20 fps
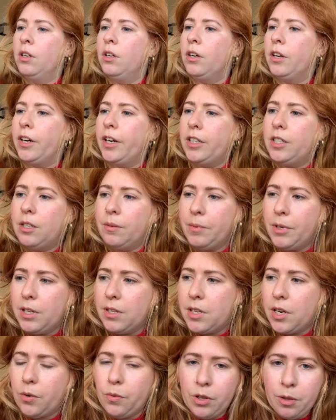All right, so I'm gonna
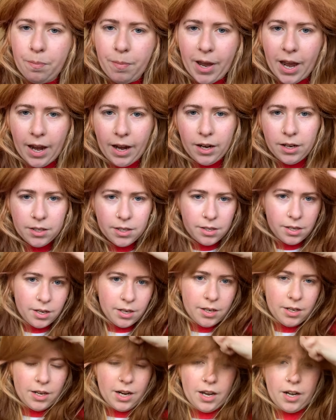start with bangs.
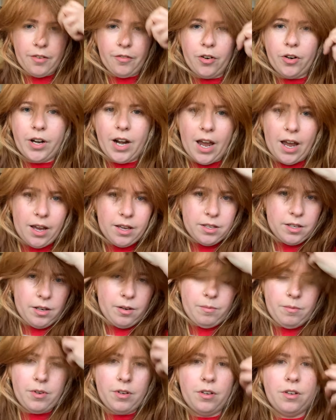Not everyone has
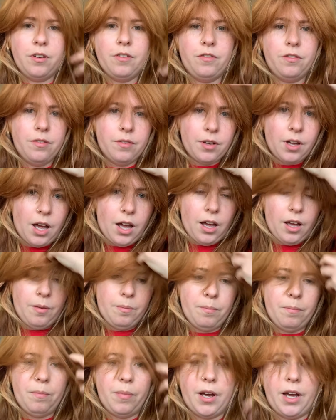them,
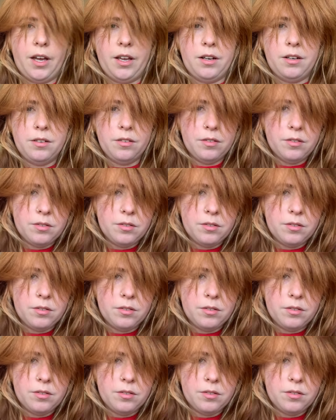but